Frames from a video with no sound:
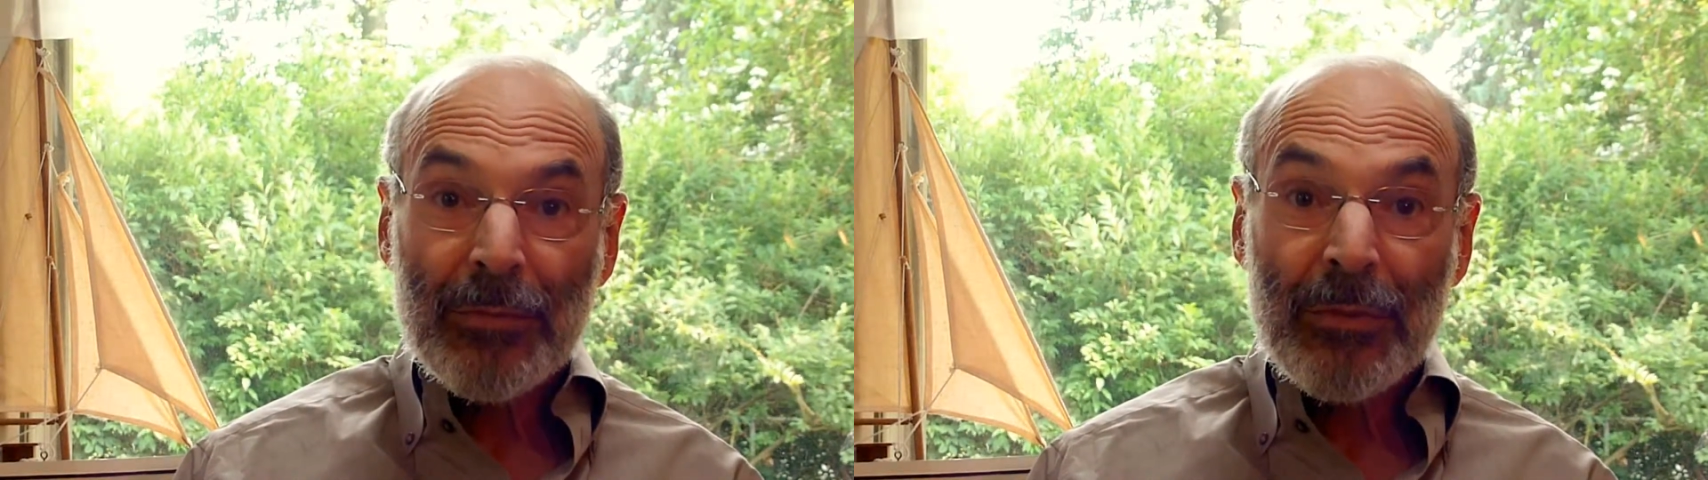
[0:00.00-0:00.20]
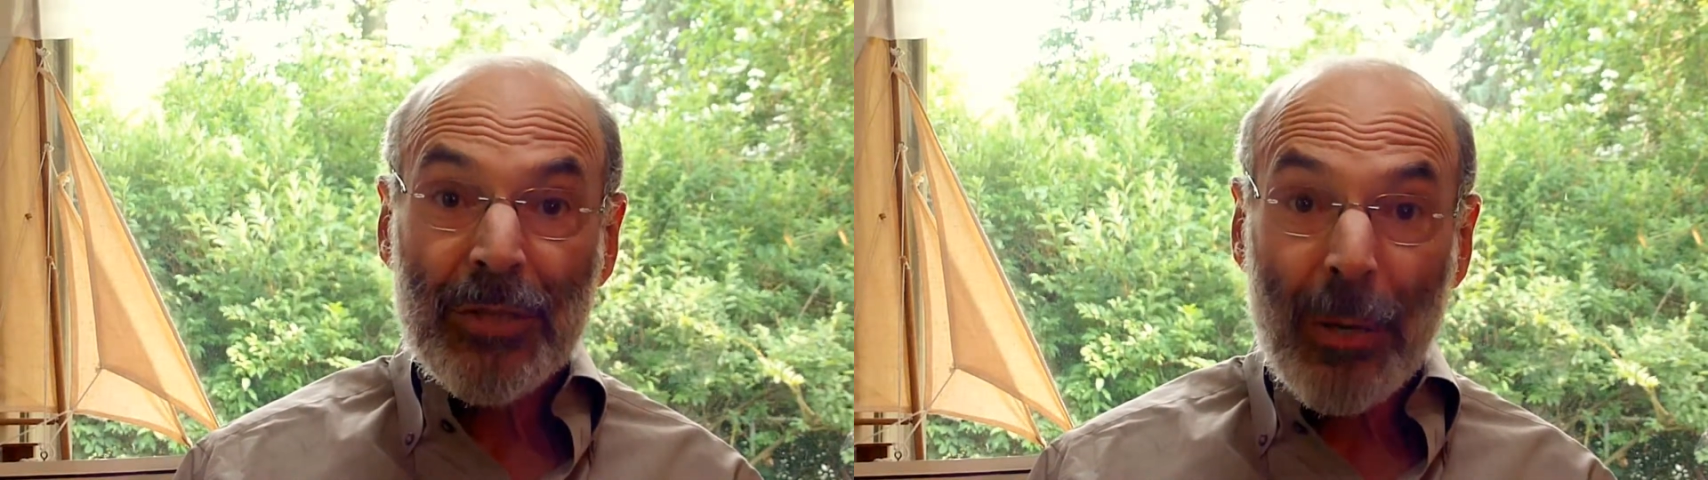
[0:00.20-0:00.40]

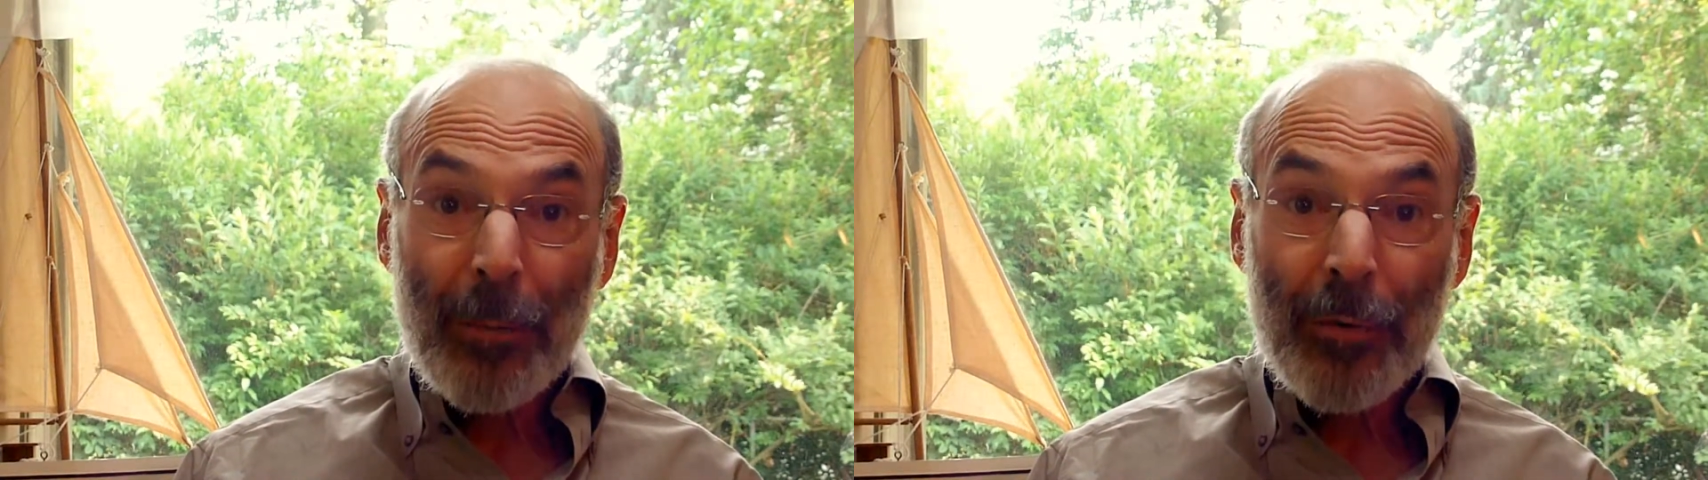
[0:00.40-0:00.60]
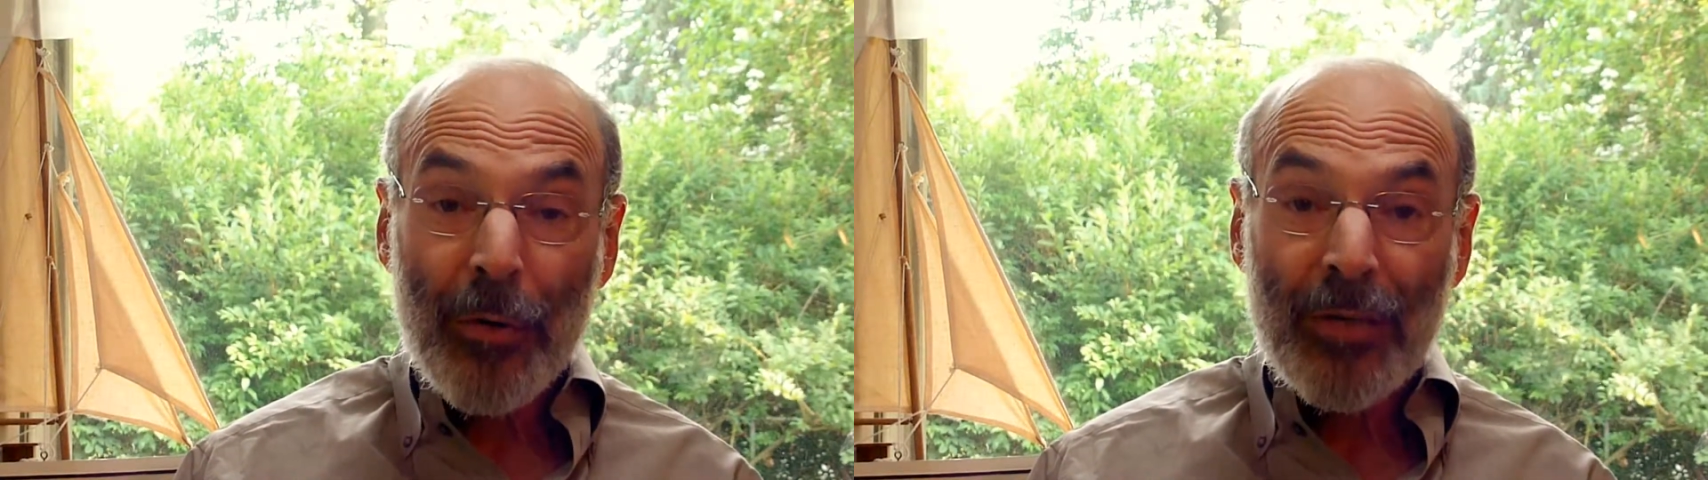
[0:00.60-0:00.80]
some
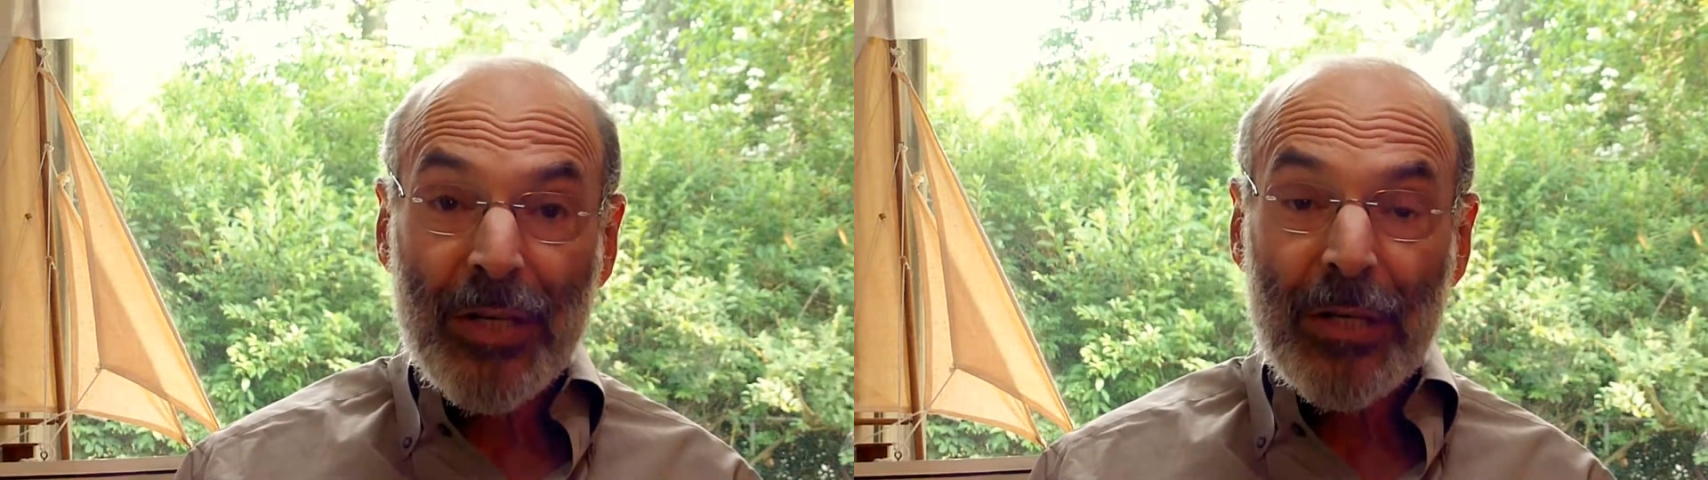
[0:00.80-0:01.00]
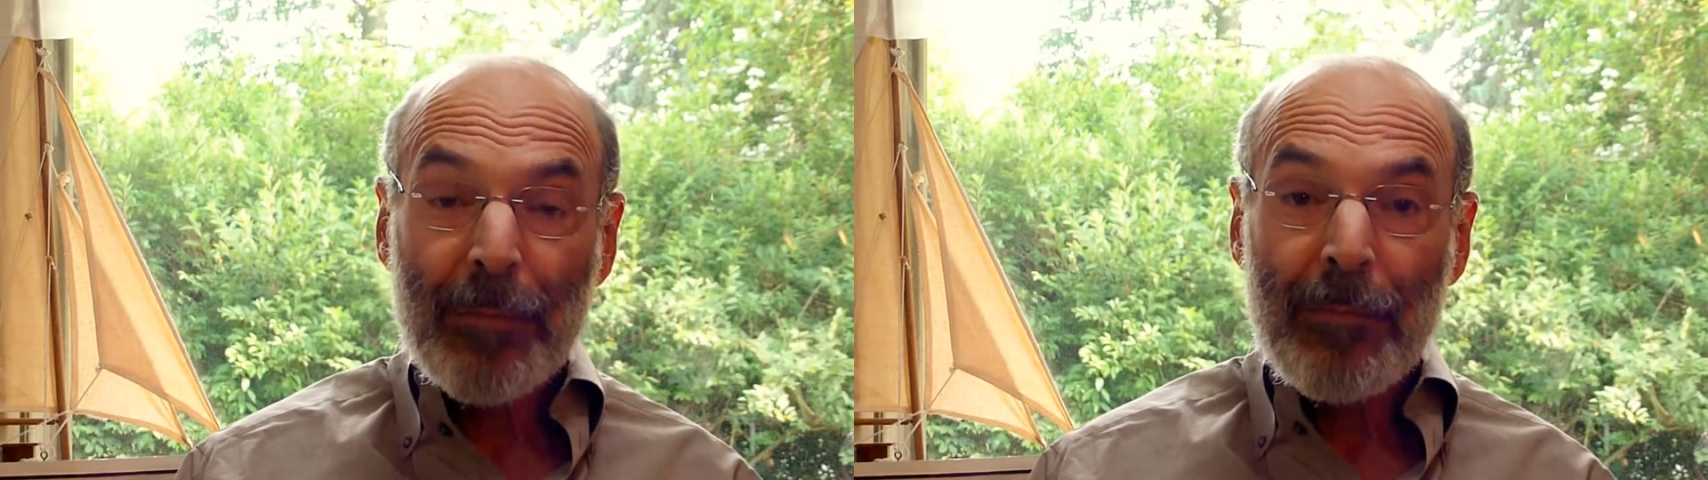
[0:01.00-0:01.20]

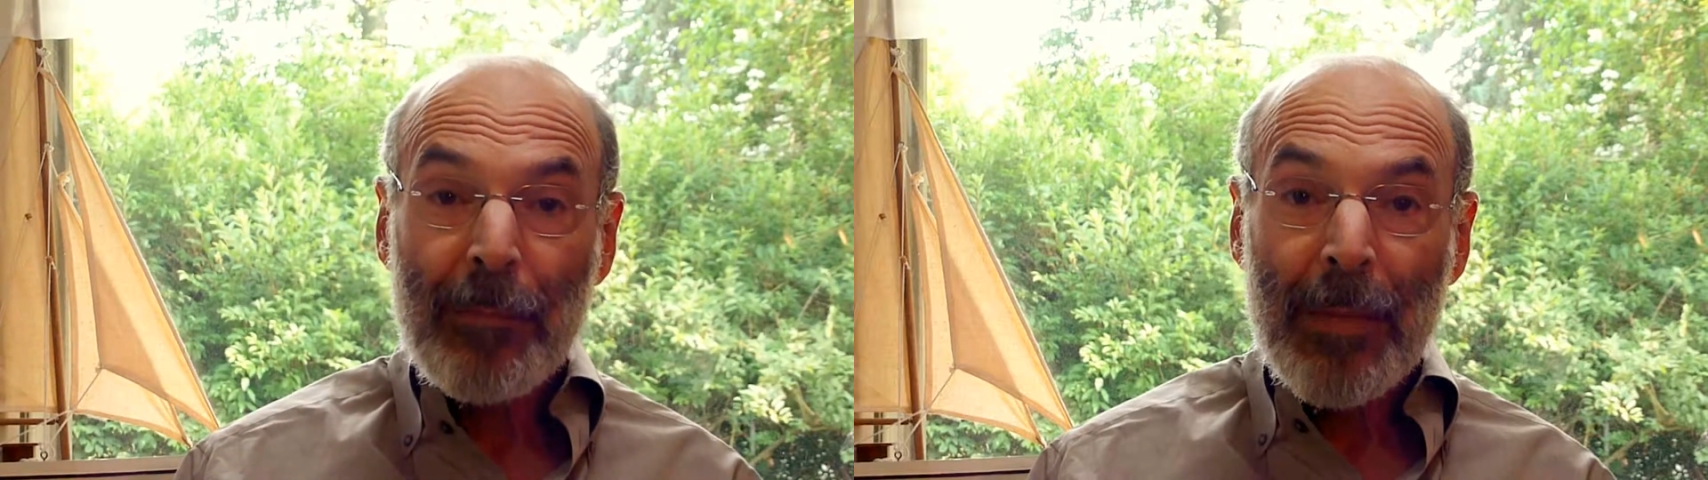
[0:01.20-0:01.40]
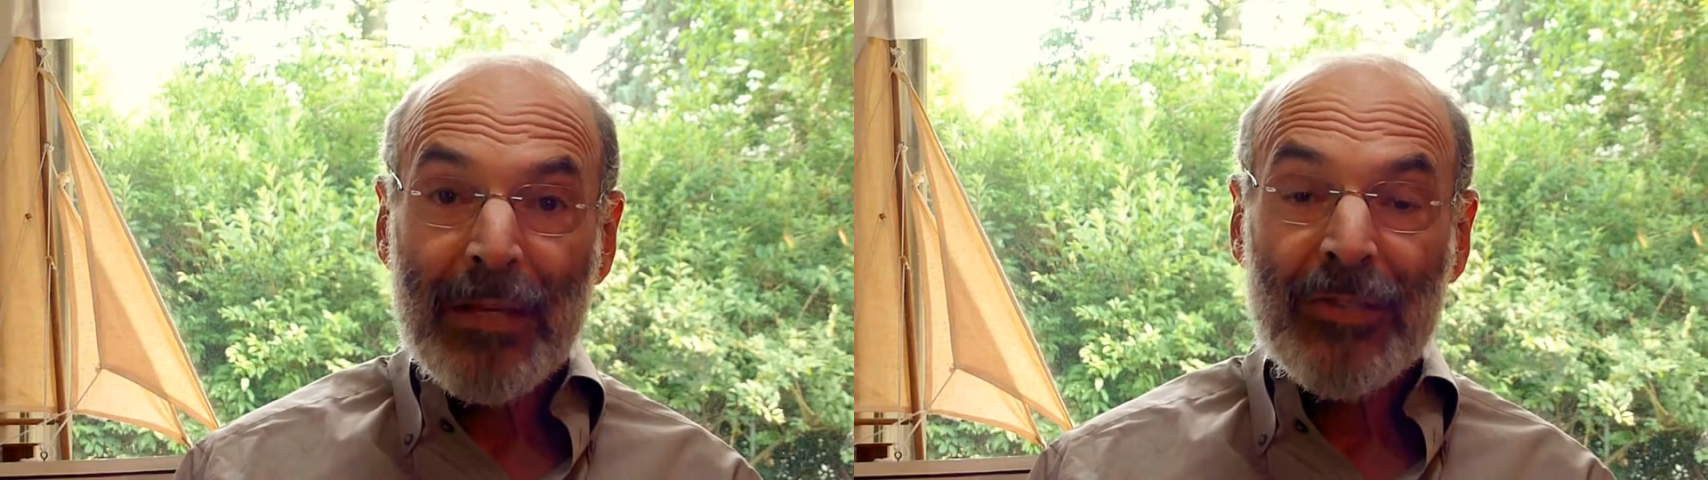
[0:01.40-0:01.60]
protein
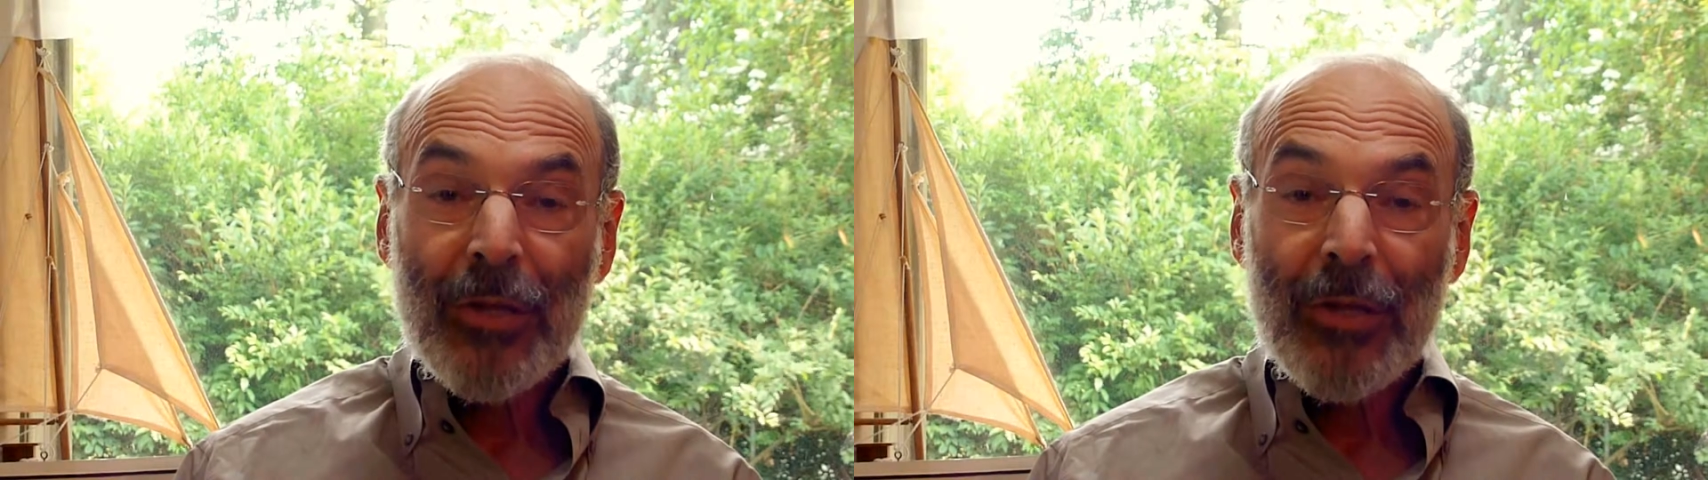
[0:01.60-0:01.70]
is